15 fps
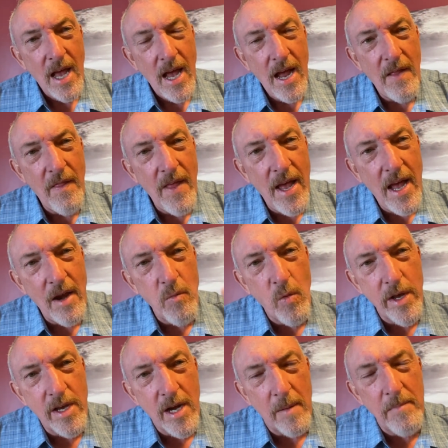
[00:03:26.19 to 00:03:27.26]
And then
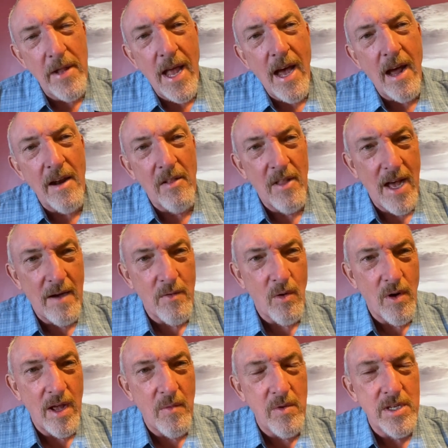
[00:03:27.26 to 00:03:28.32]
we come down a
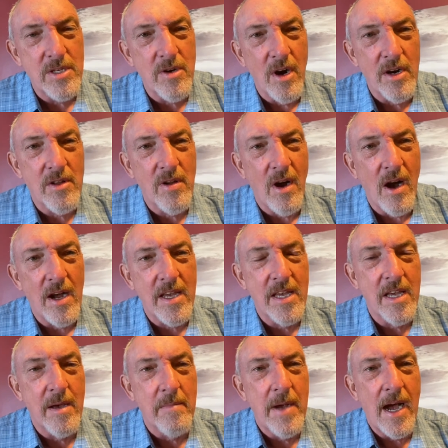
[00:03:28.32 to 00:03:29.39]
level and we start
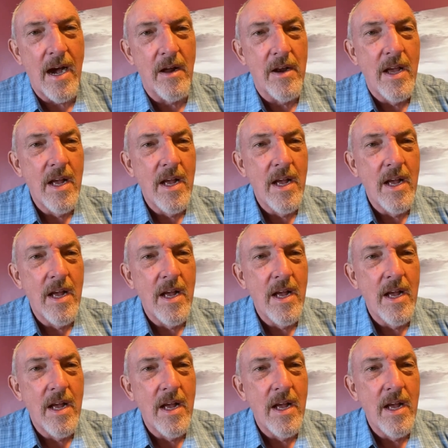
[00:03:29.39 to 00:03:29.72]
talking about